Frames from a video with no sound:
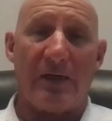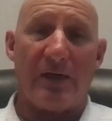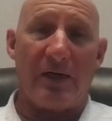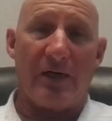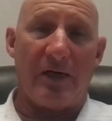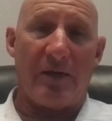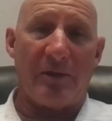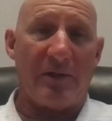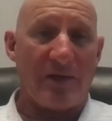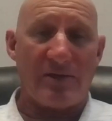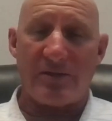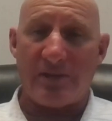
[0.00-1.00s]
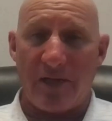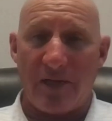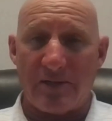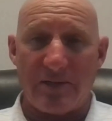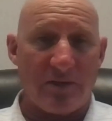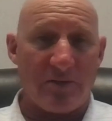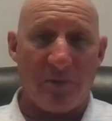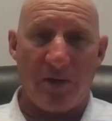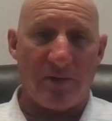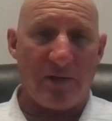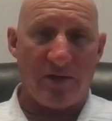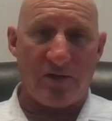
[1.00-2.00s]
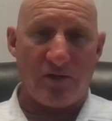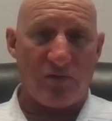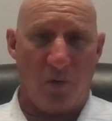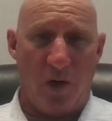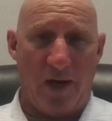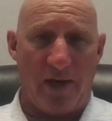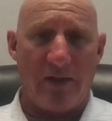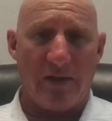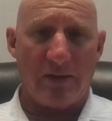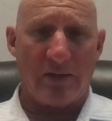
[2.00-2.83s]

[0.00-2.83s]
I mean, that's Mother Nature's way.